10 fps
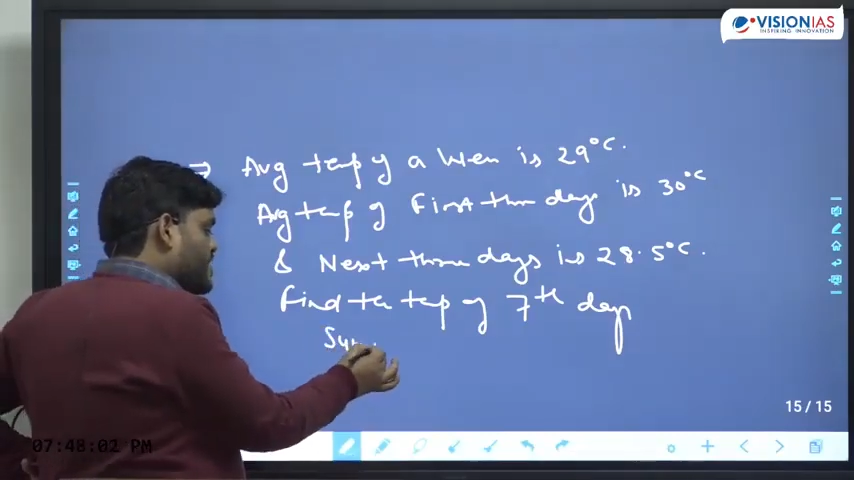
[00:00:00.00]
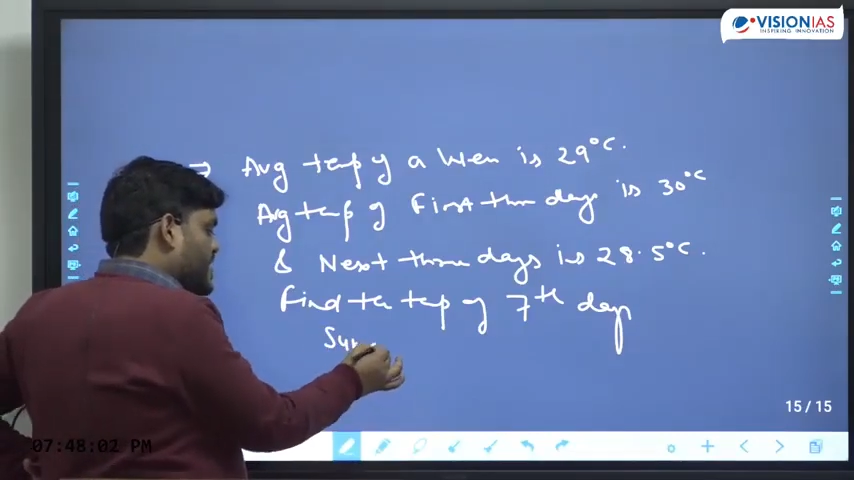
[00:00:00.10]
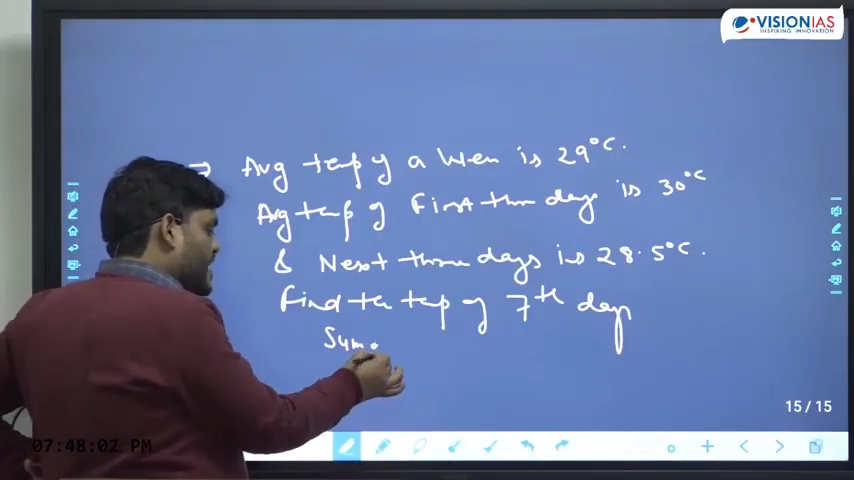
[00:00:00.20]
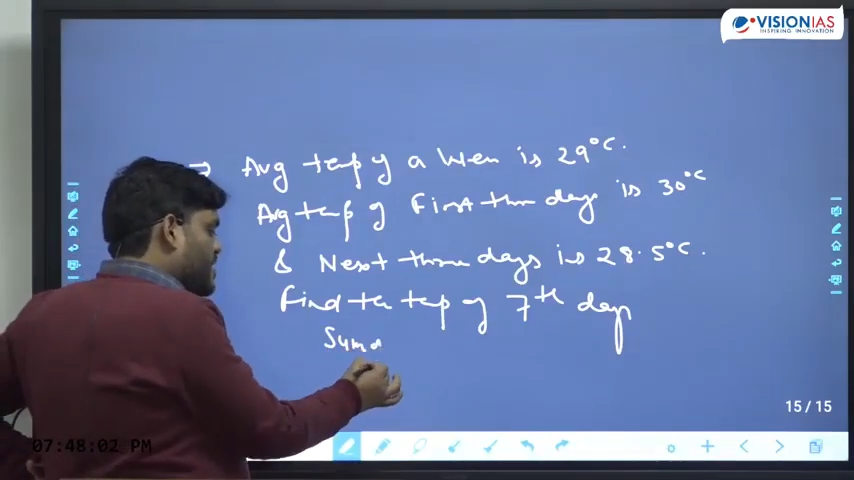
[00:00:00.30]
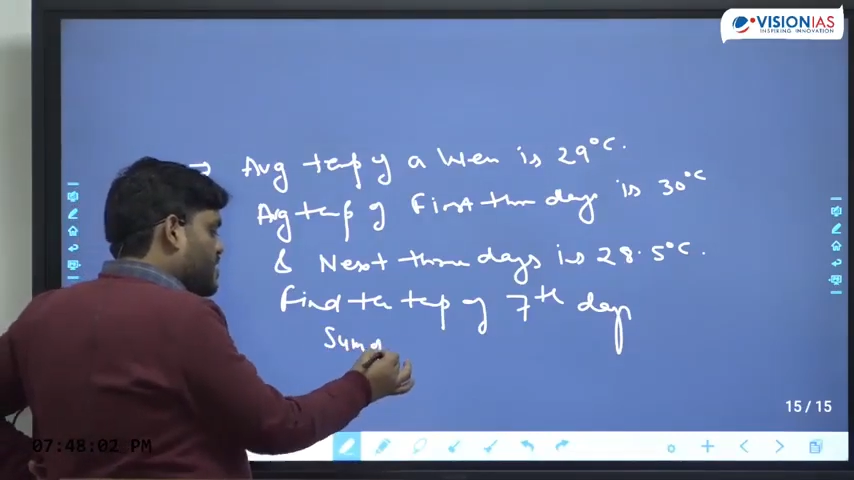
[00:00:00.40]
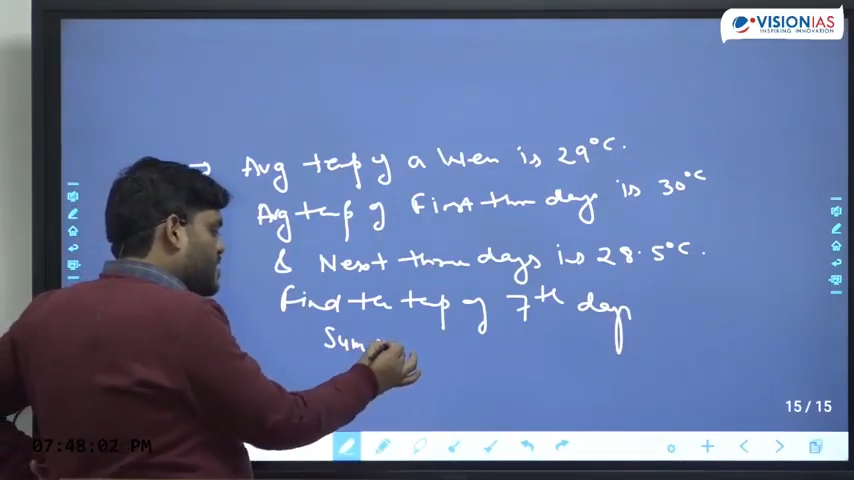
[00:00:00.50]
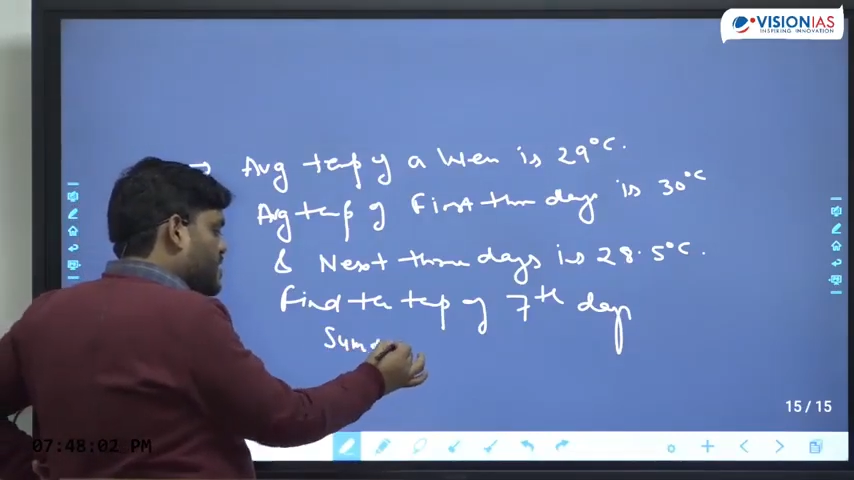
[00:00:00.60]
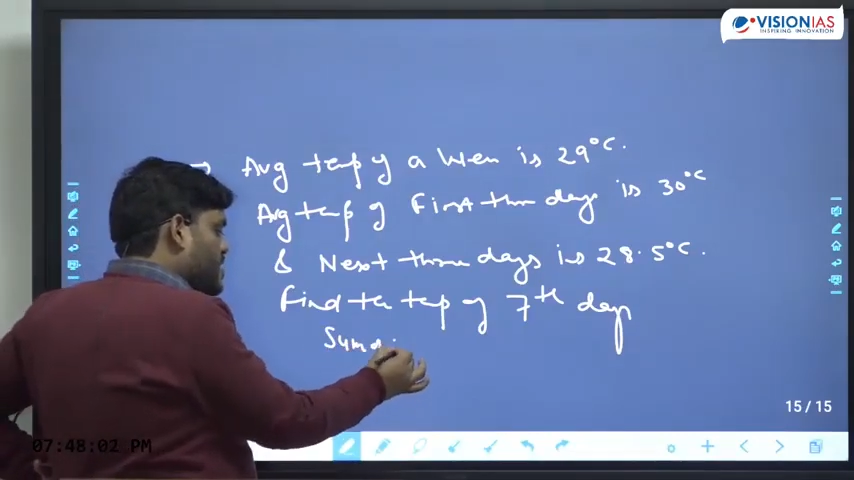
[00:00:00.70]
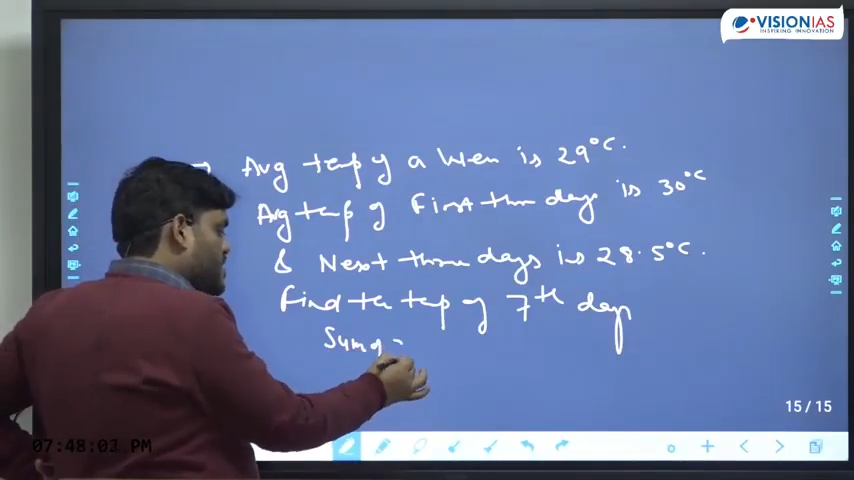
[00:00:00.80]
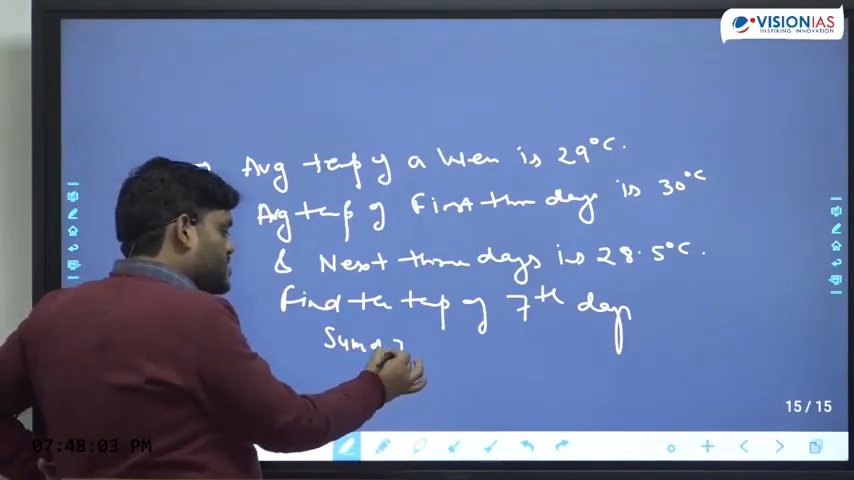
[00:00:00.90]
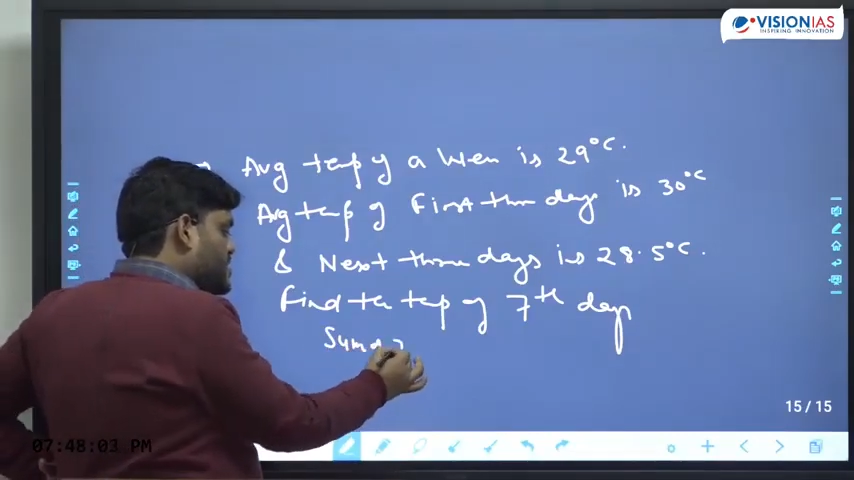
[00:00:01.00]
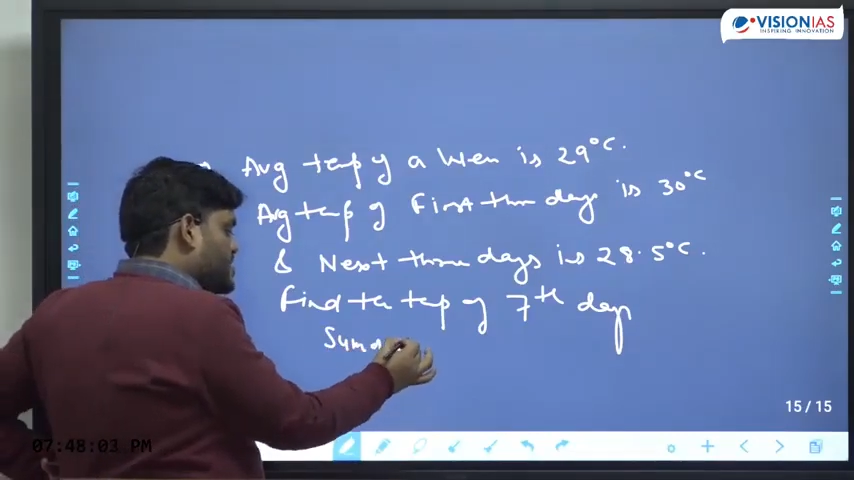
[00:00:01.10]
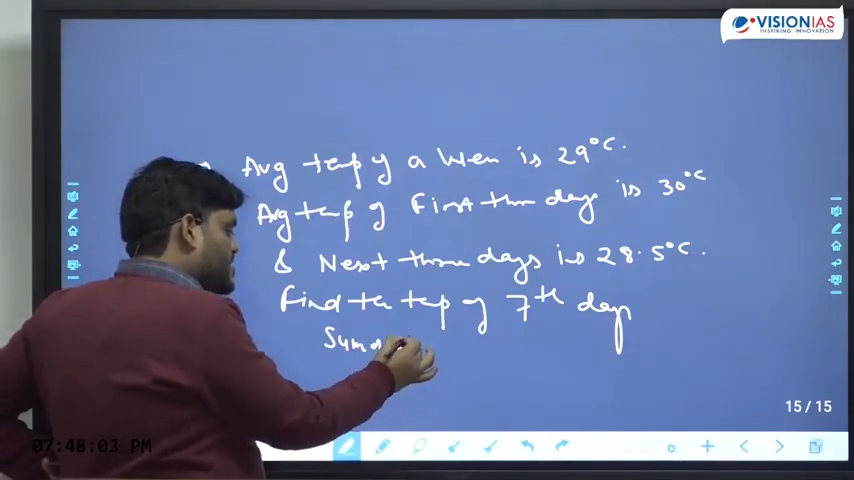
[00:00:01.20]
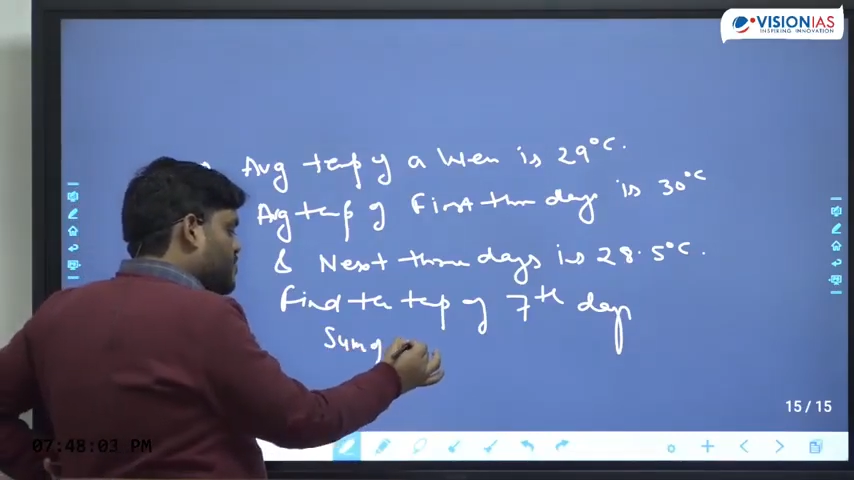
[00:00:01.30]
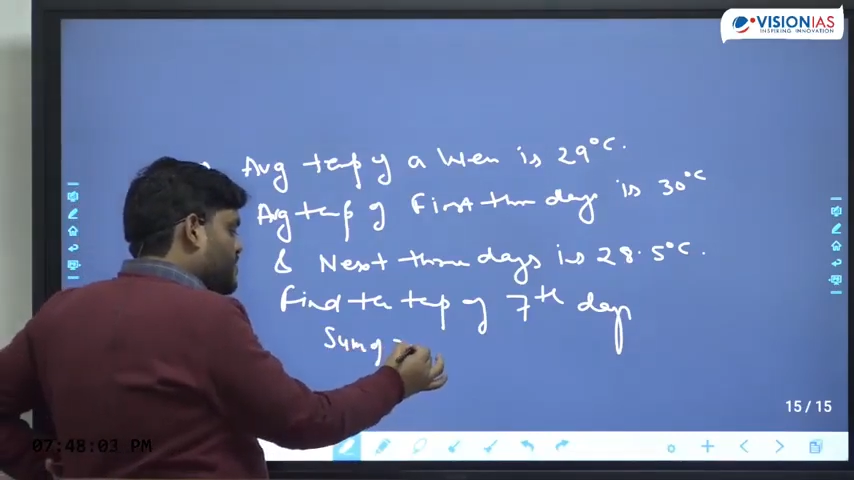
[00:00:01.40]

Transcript: day? The sum of